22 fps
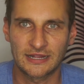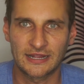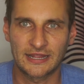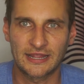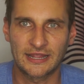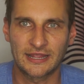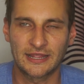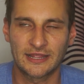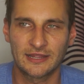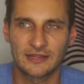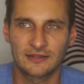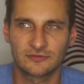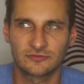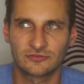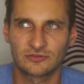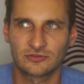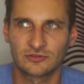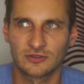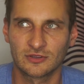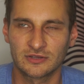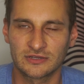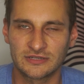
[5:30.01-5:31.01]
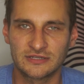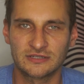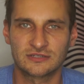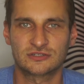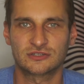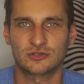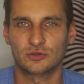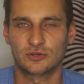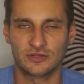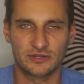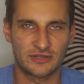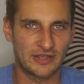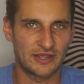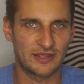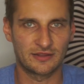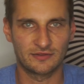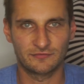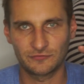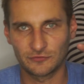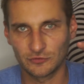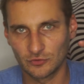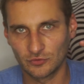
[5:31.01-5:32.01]
And so yeah,
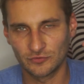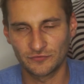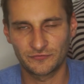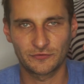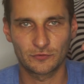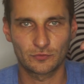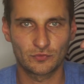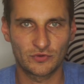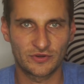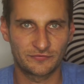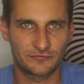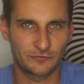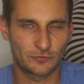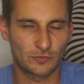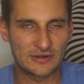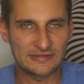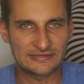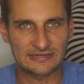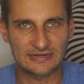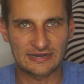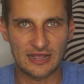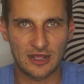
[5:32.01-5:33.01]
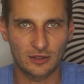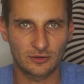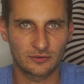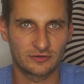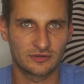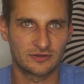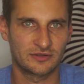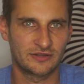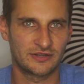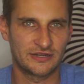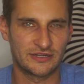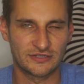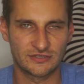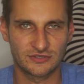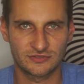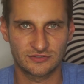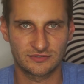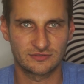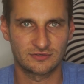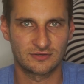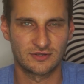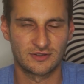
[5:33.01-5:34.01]
if you rent it out
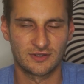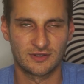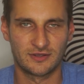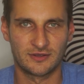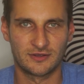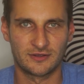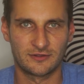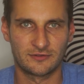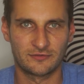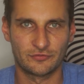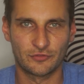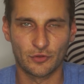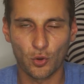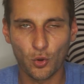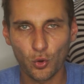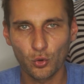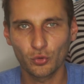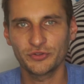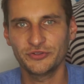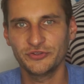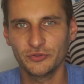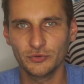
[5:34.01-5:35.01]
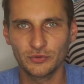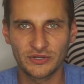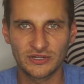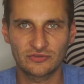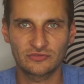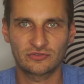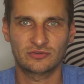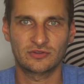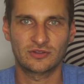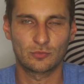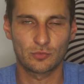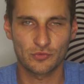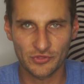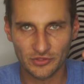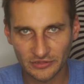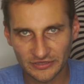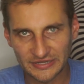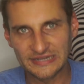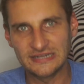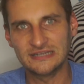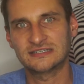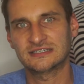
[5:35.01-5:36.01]
as the whole unit with a
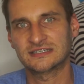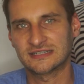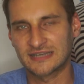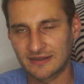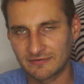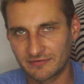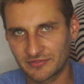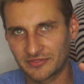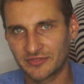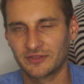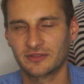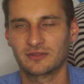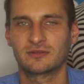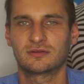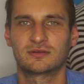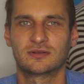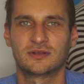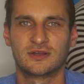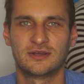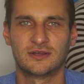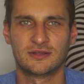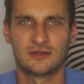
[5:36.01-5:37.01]
lease and everything,